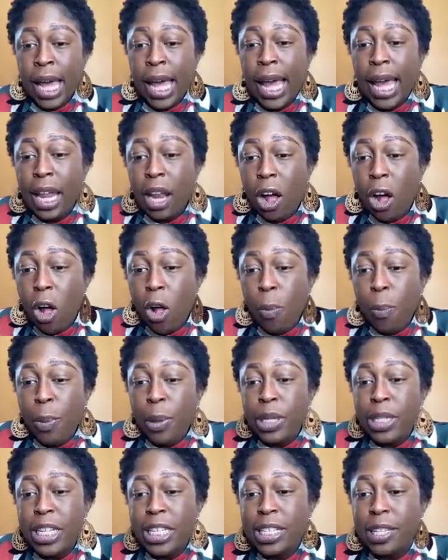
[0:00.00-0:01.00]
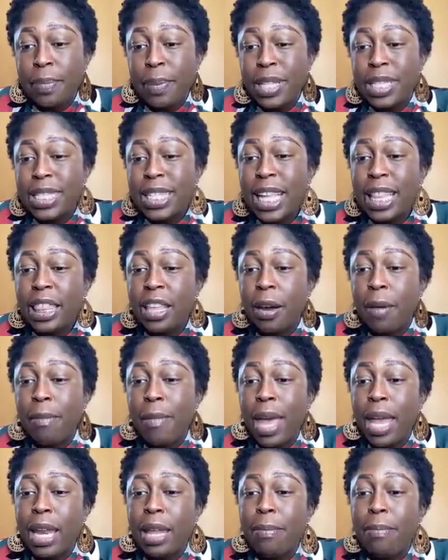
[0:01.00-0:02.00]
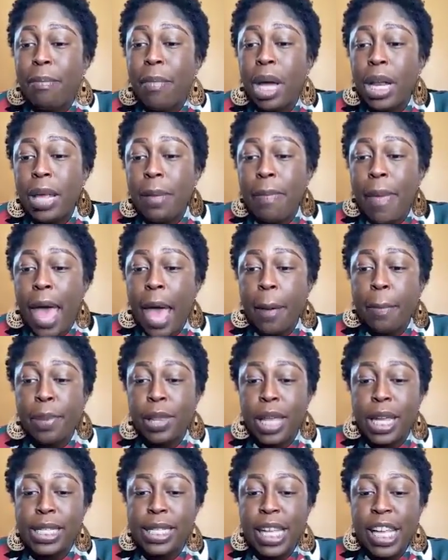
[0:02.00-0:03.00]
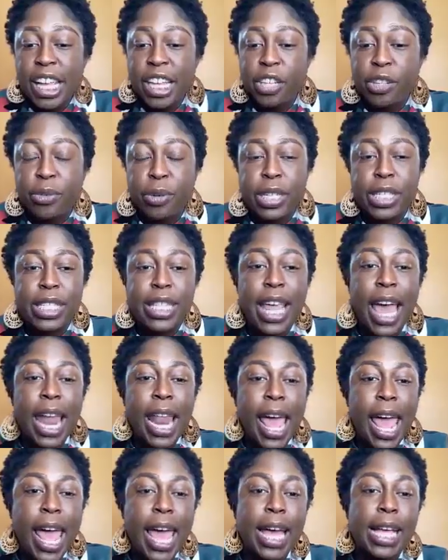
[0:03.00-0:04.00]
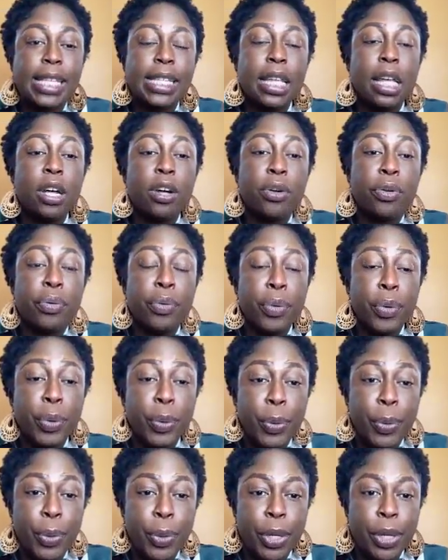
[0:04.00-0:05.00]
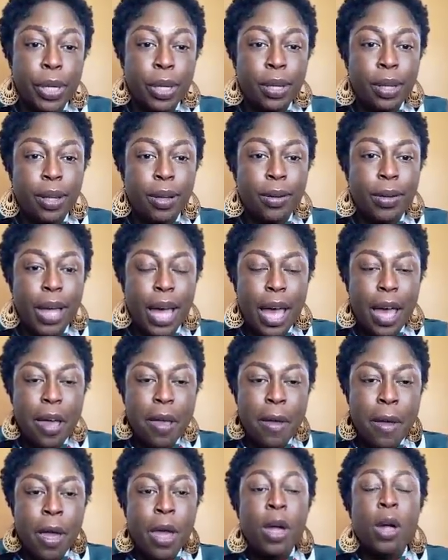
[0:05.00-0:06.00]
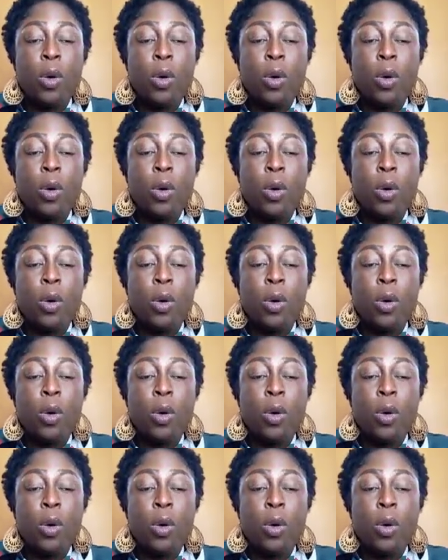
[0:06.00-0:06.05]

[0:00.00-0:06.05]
and all participants get their money back plus interest that has accrued. Okay?